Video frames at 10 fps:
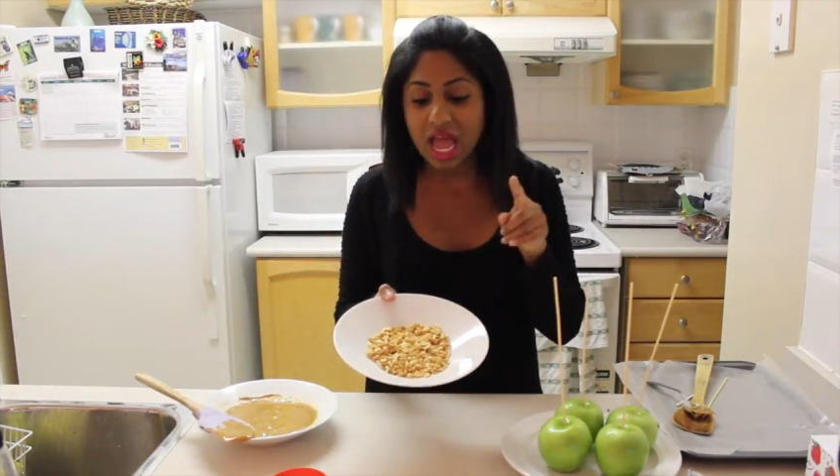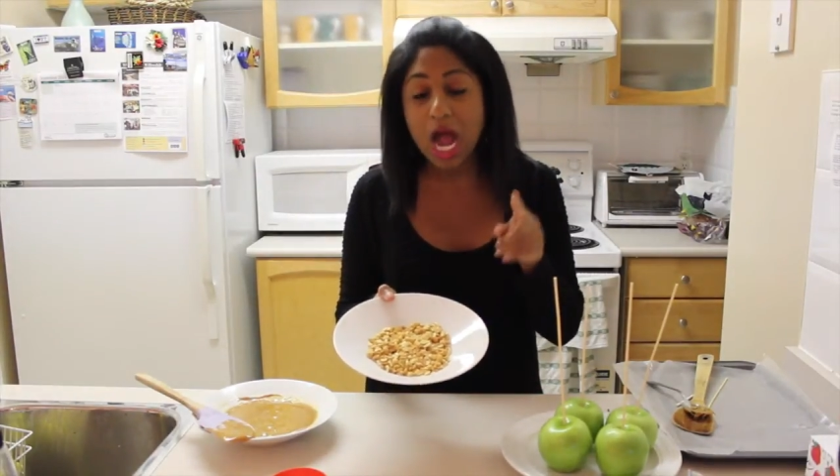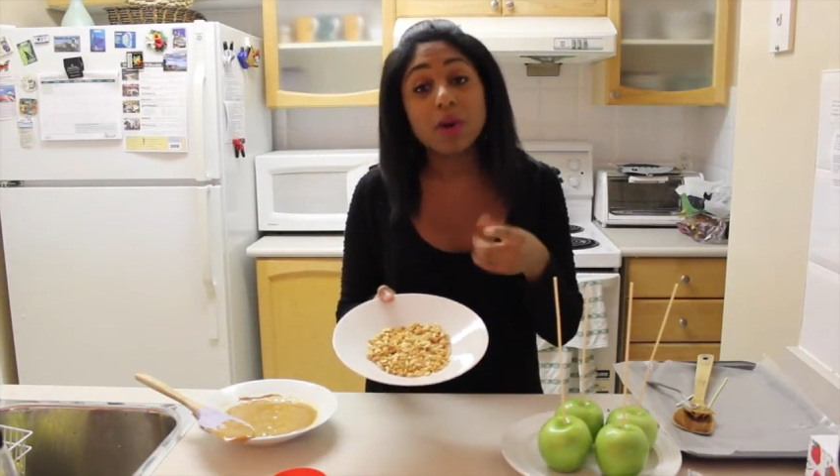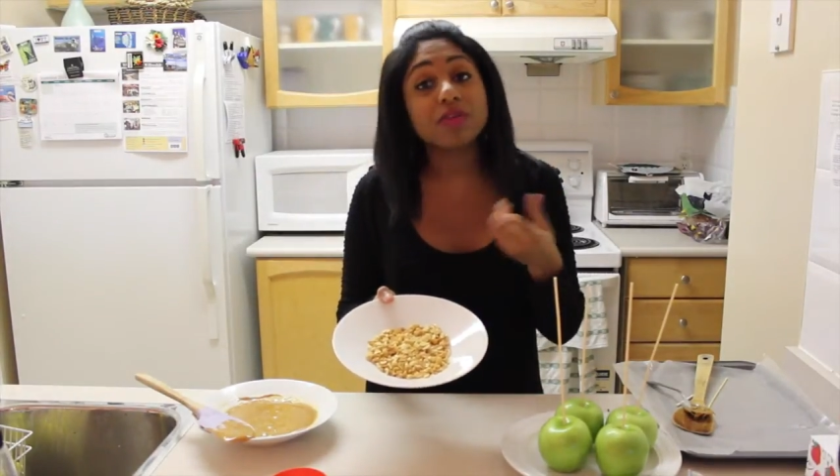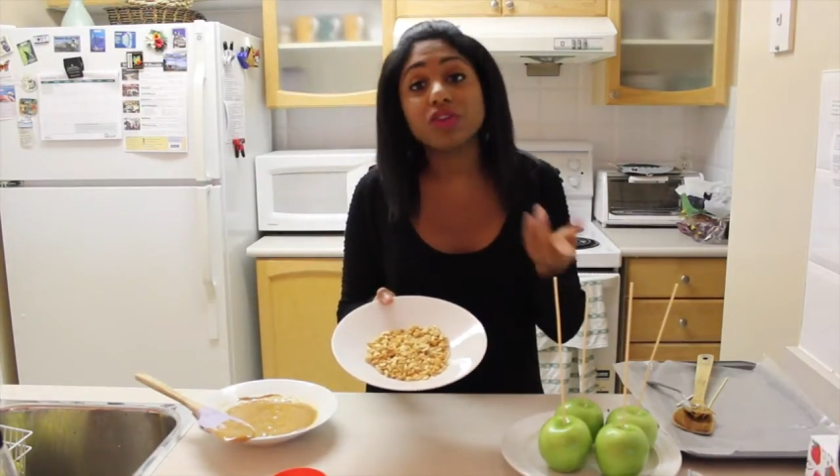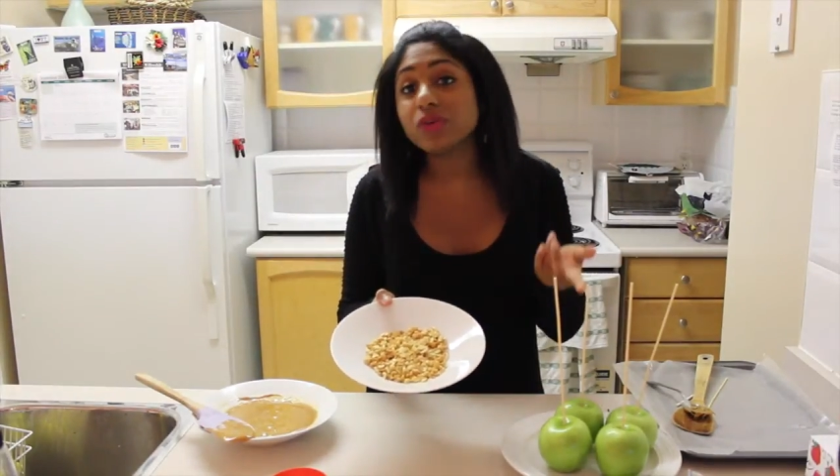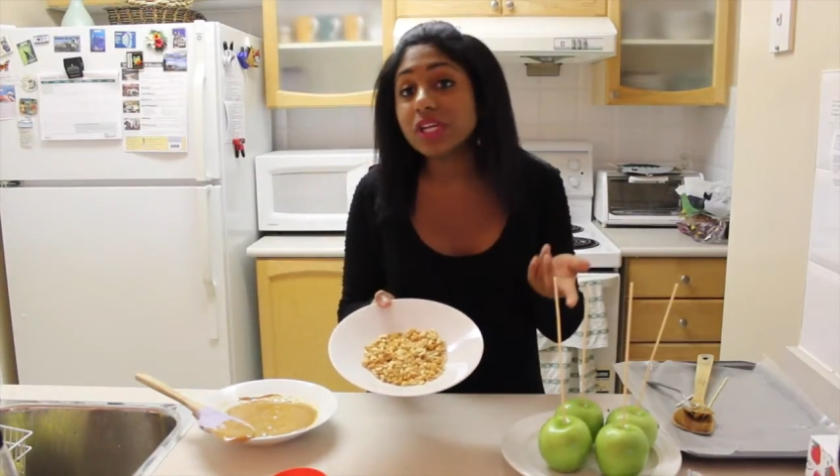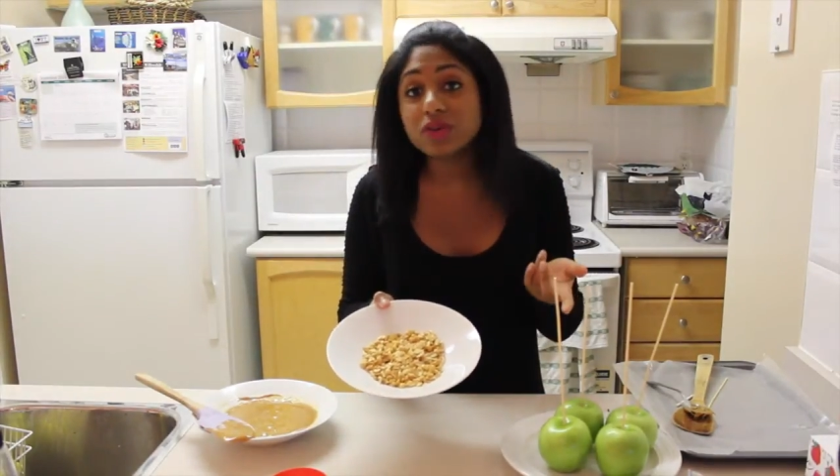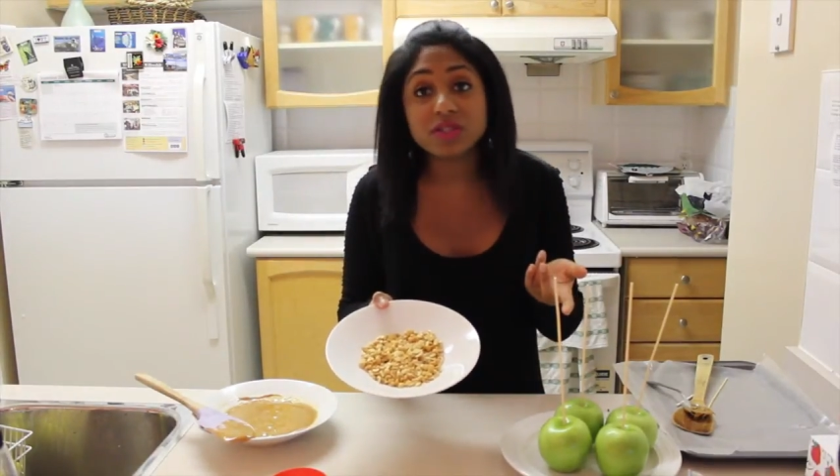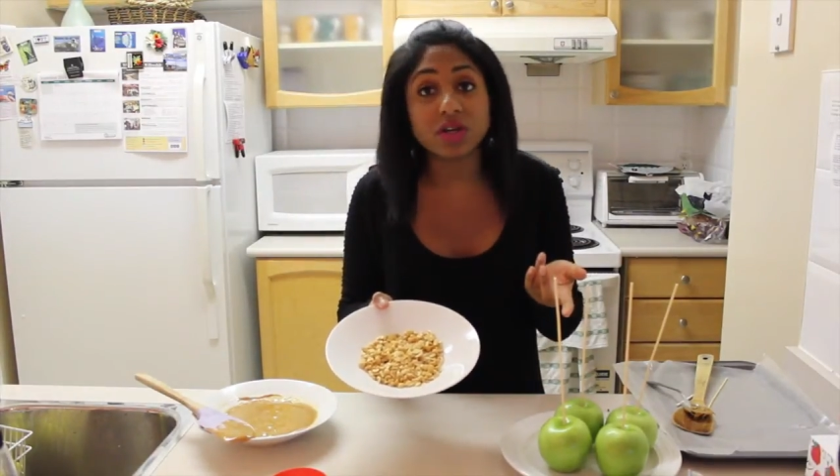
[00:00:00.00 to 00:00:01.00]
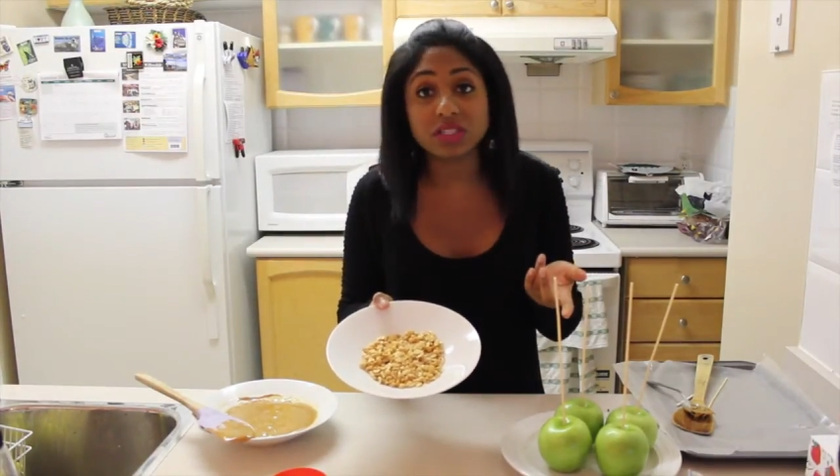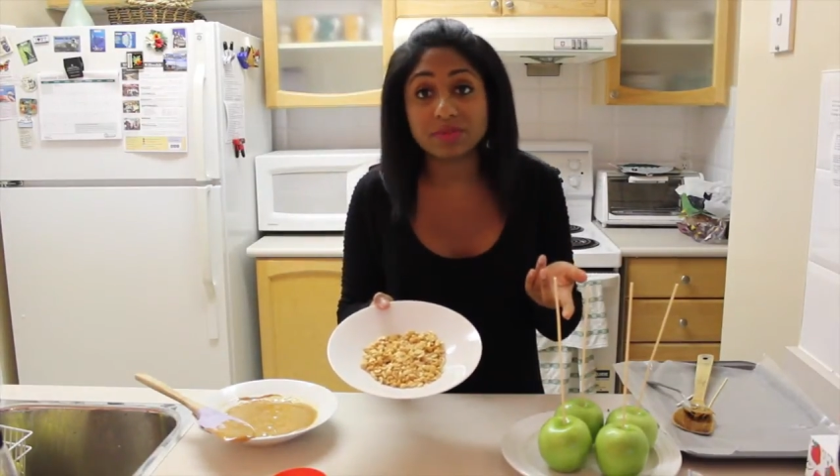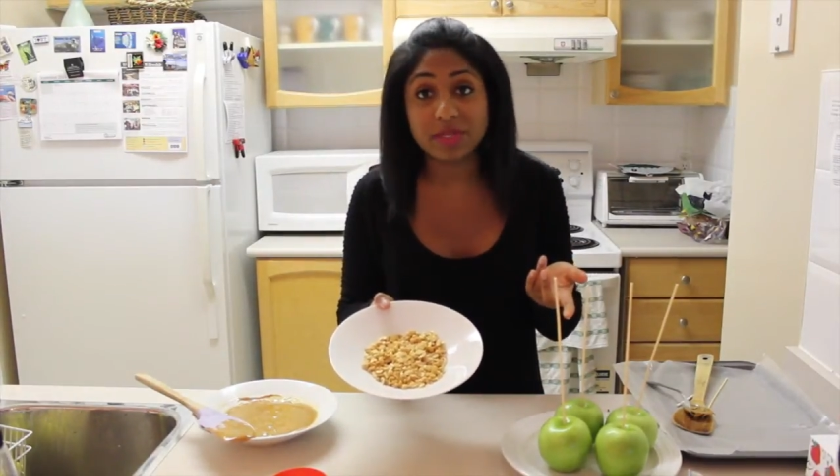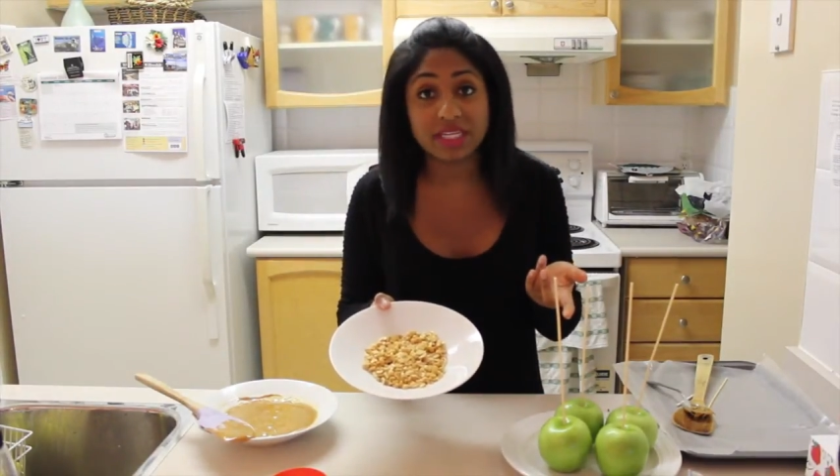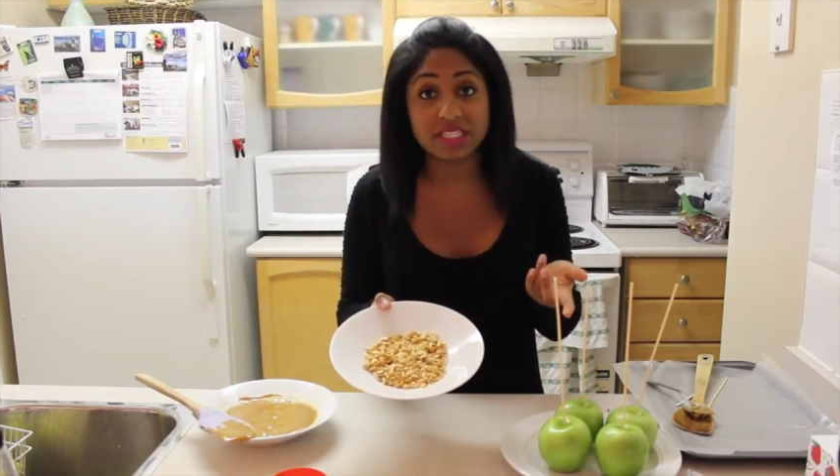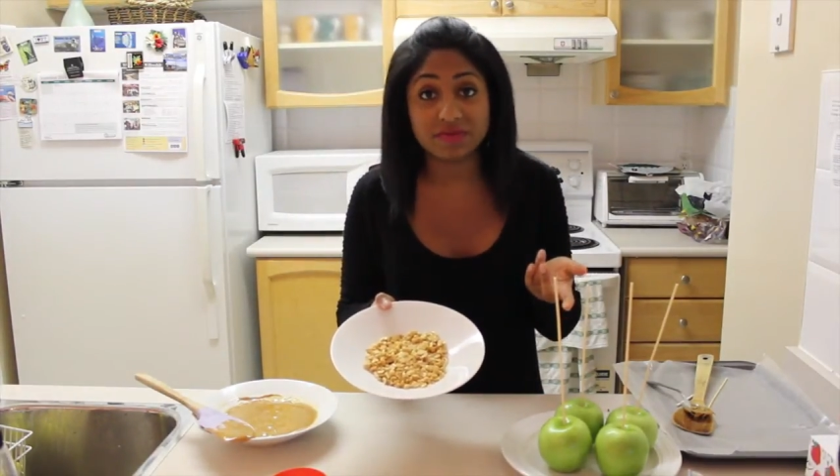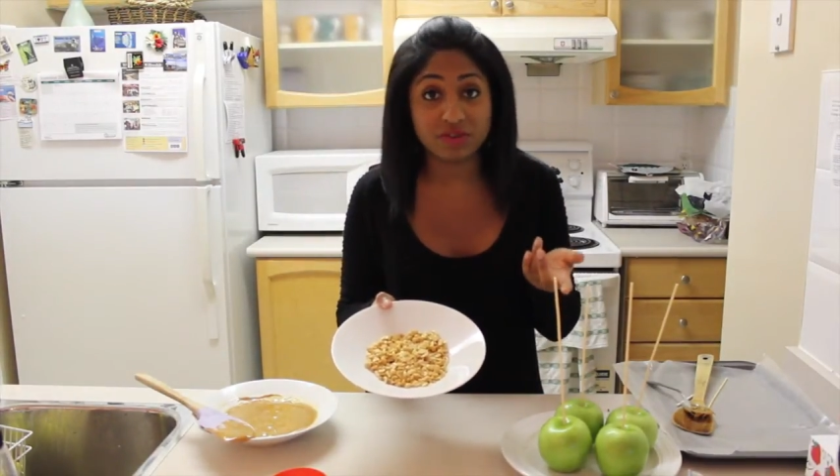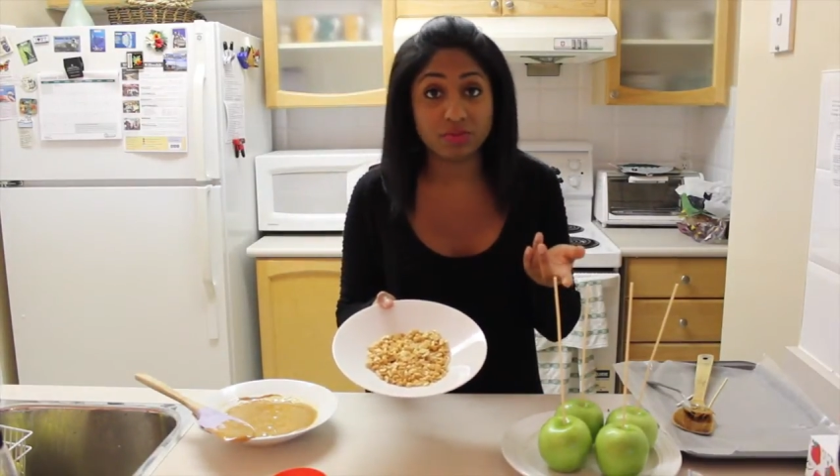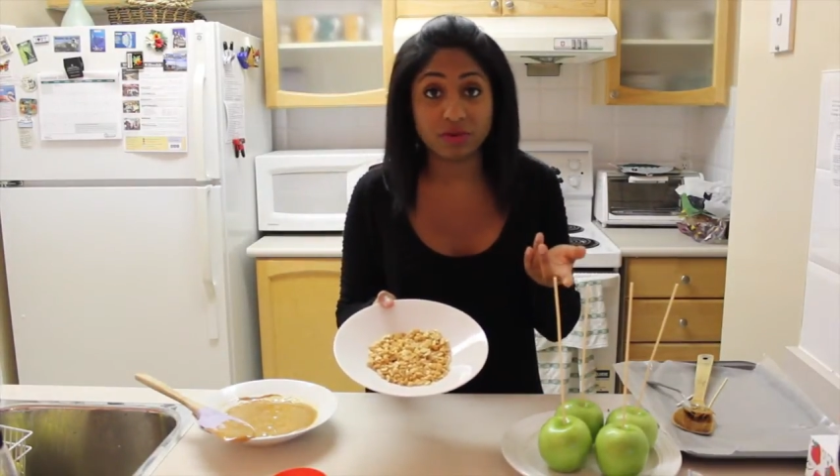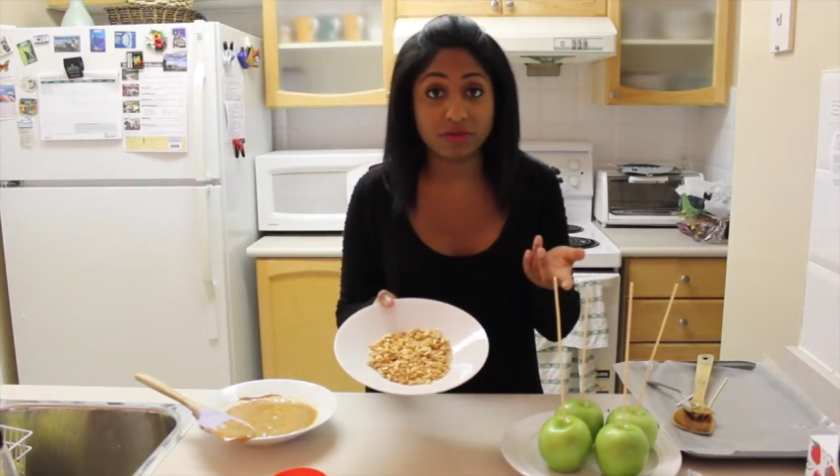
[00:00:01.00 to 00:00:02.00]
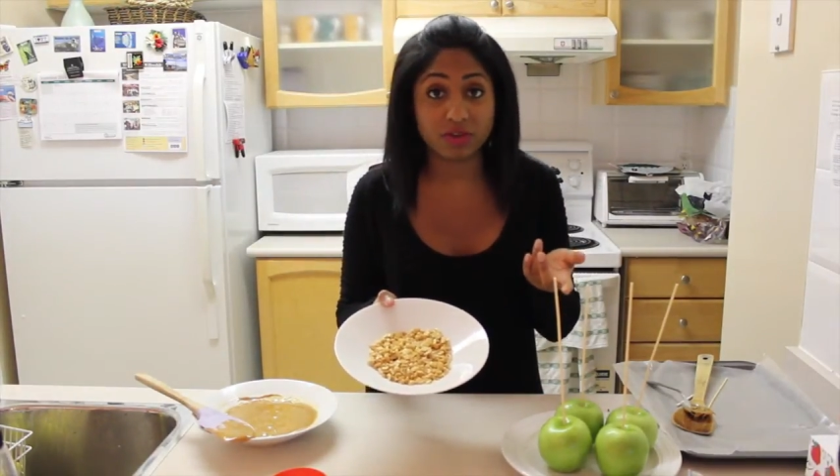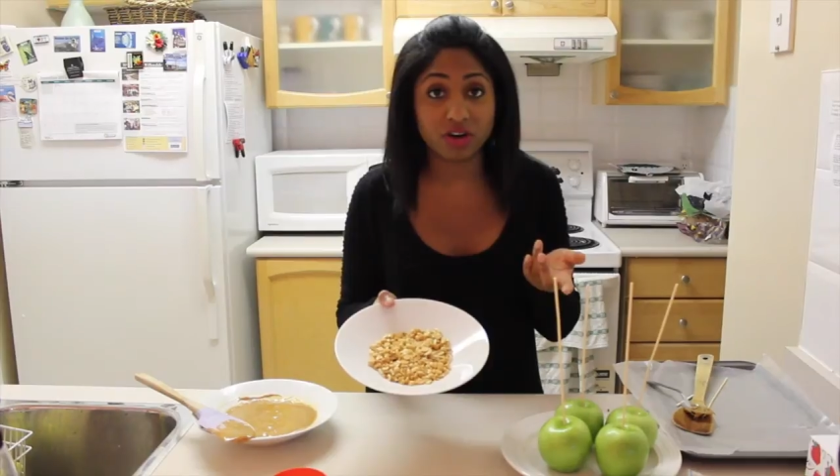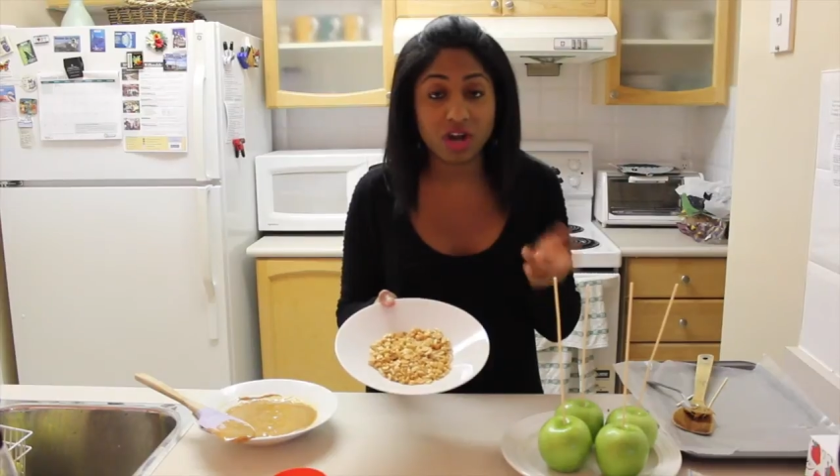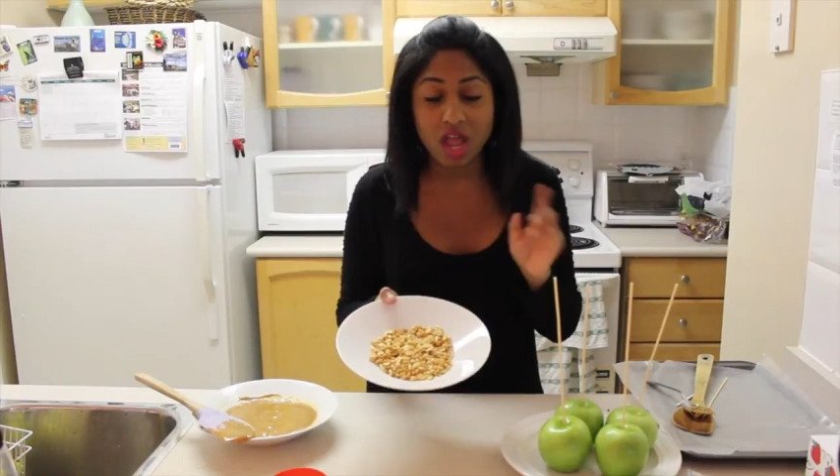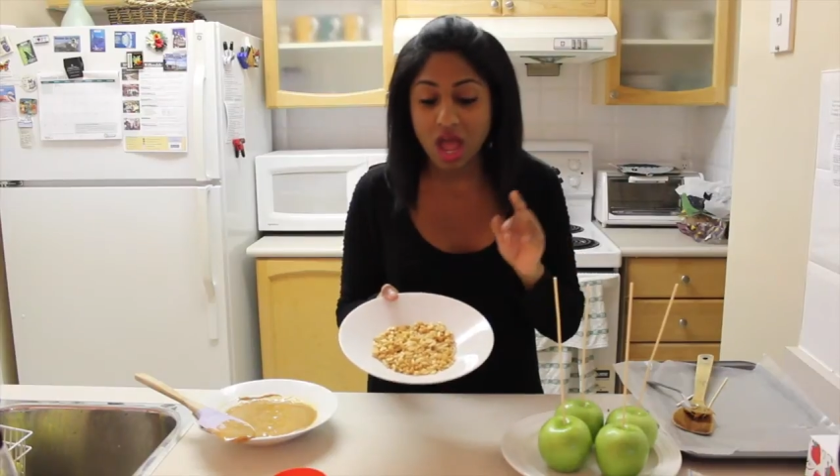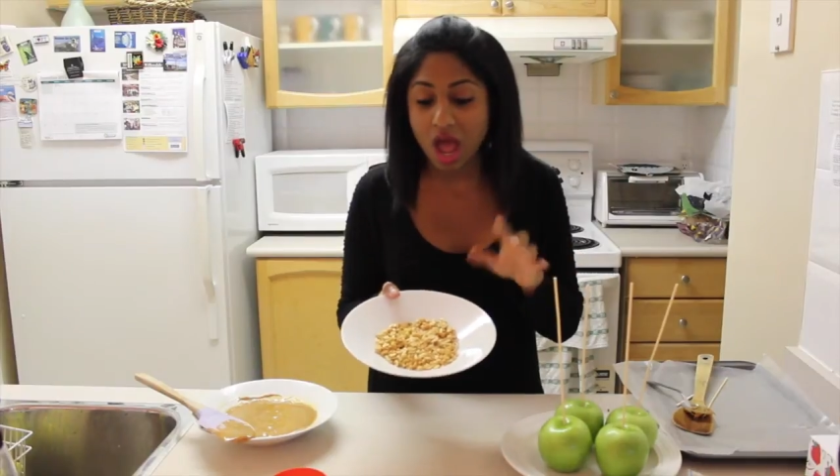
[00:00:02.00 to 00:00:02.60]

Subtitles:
However, you can use salted peanuts if you prefer.